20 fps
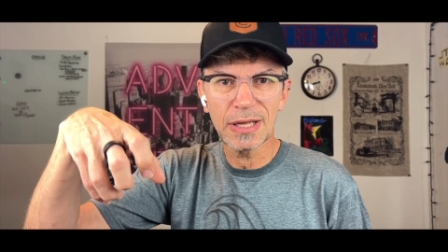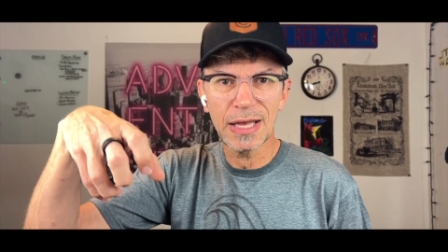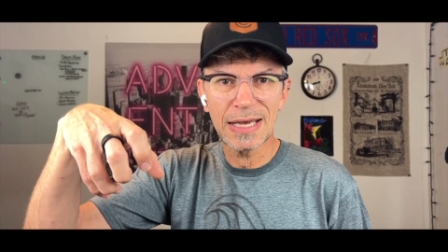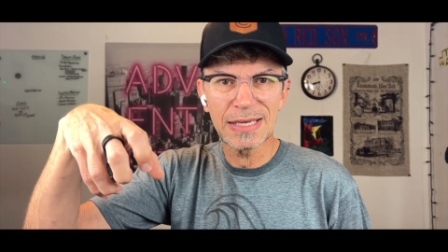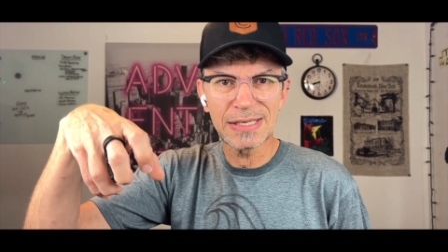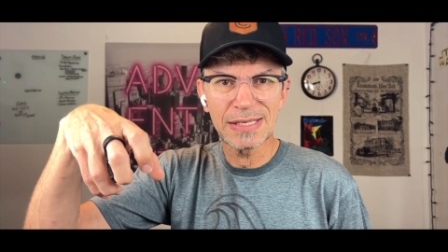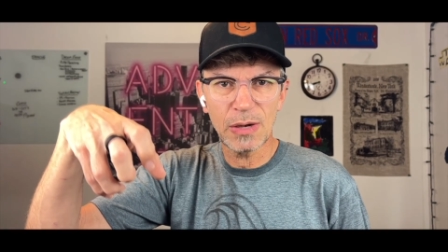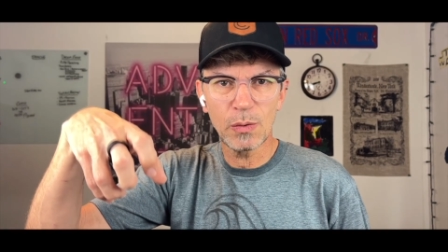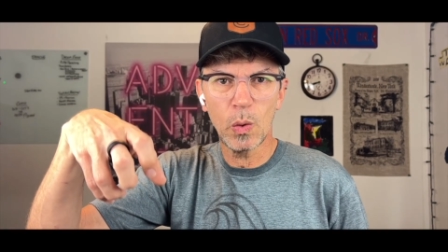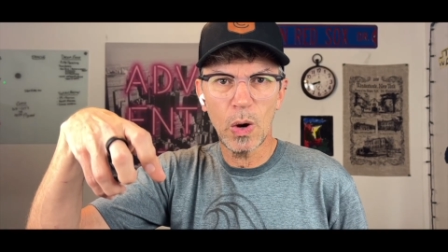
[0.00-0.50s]
as
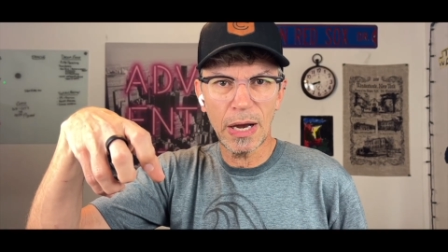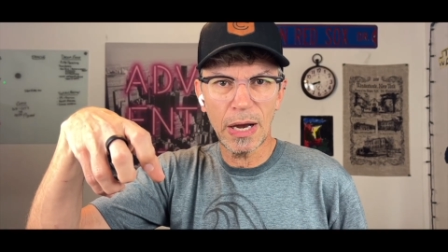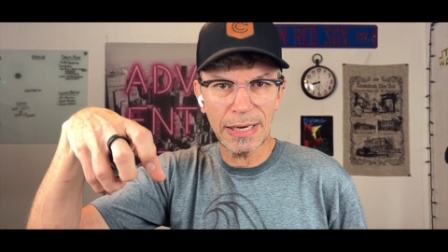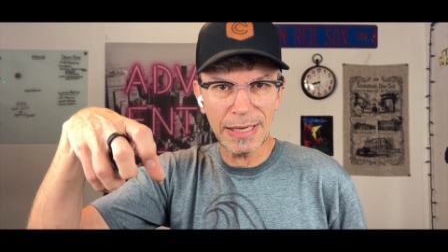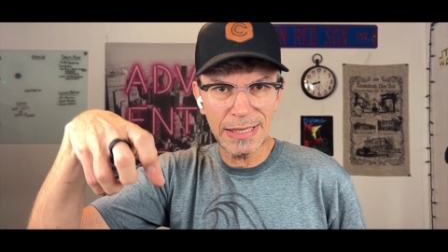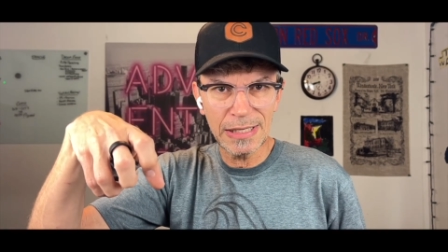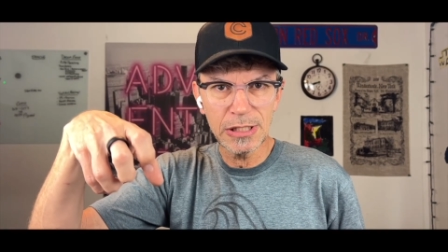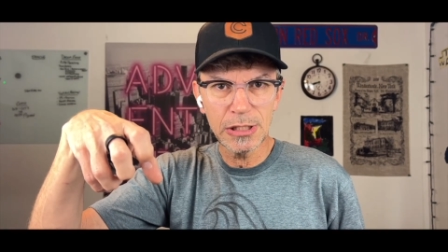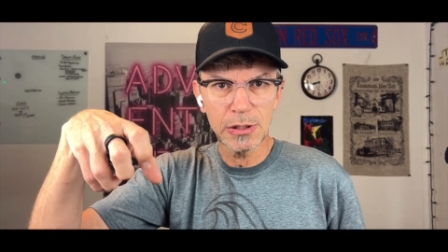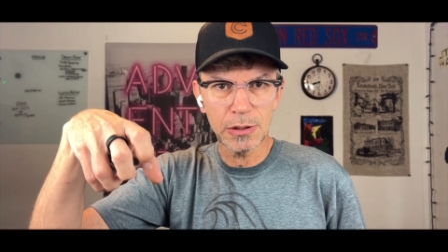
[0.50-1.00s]
they want
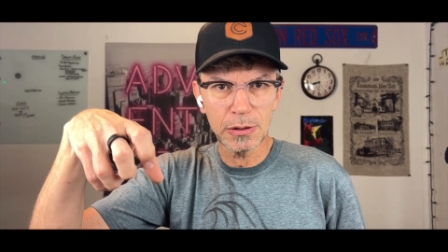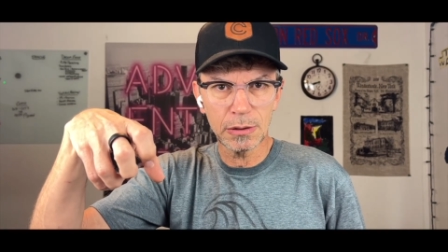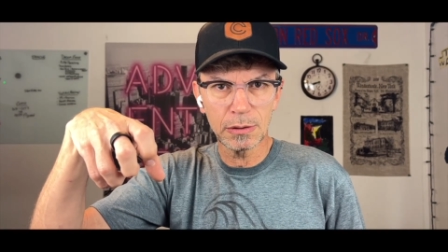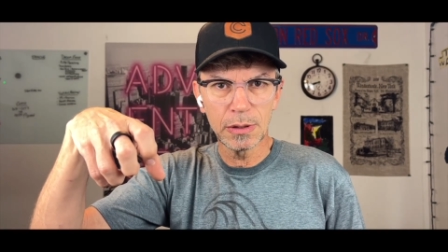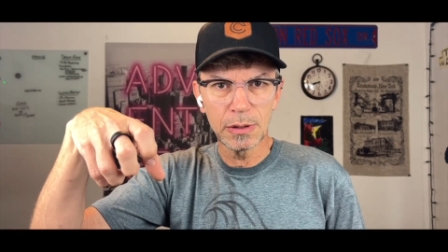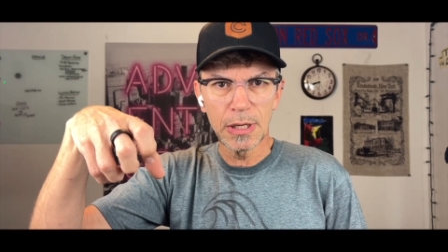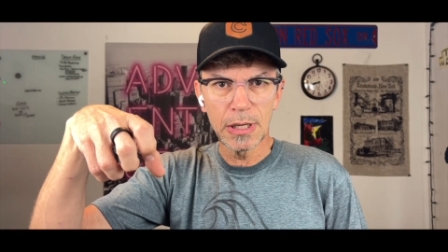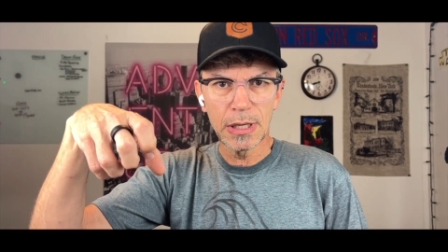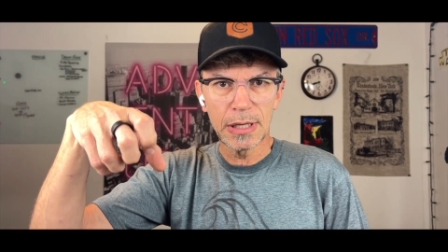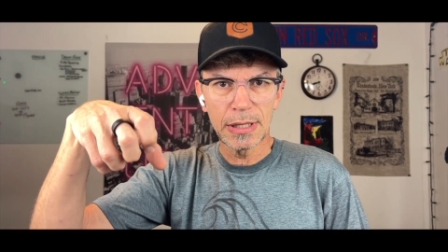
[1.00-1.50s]
into
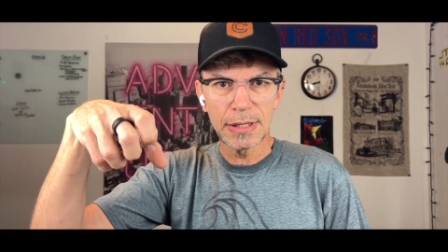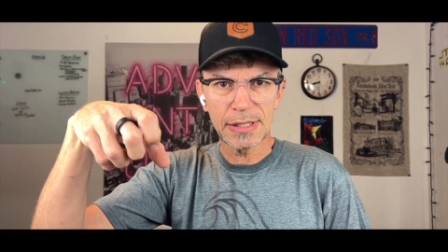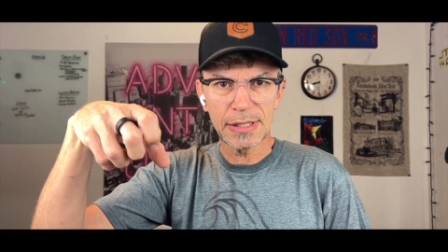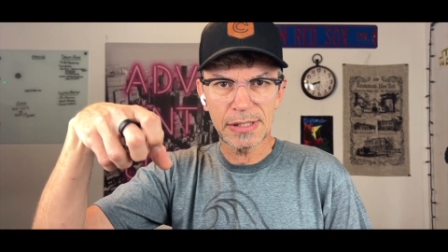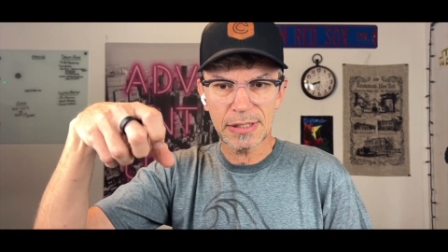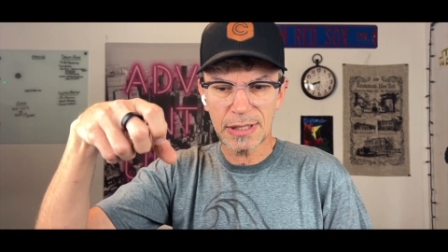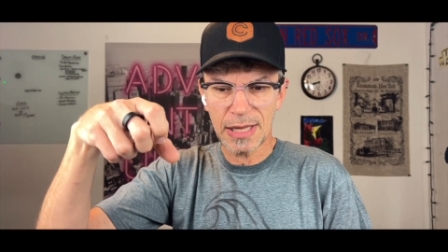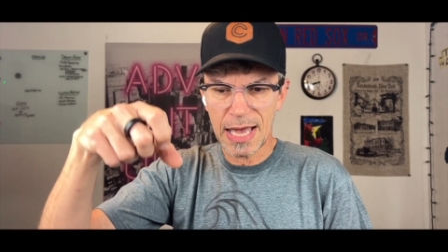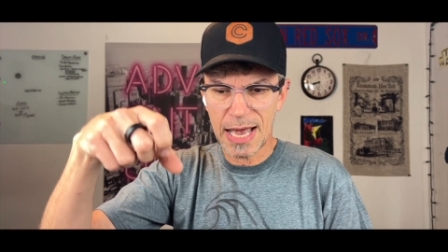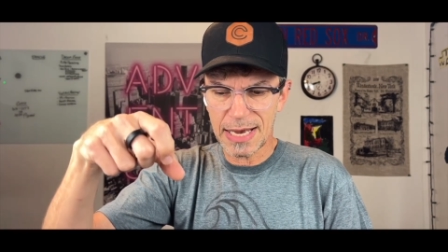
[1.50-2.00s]
this
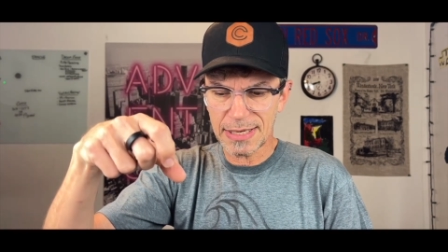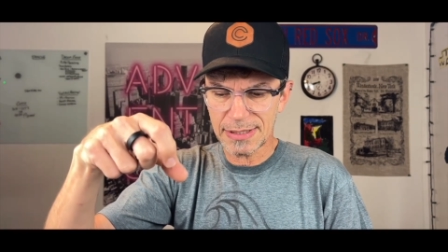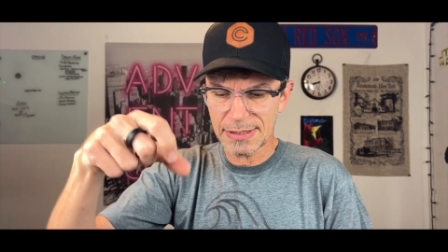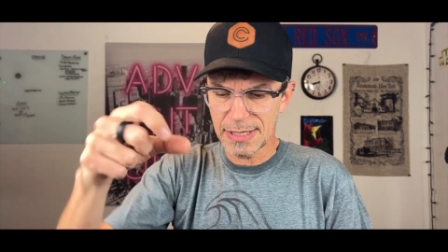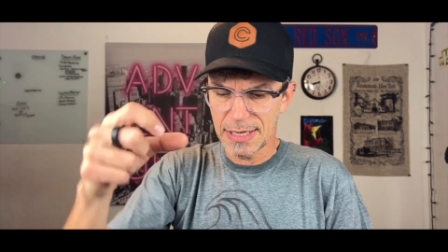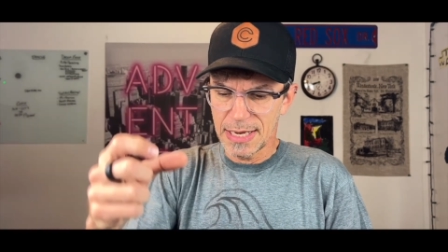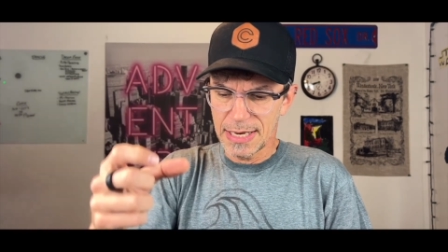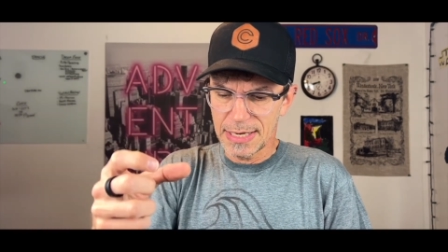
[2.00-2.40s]
glass.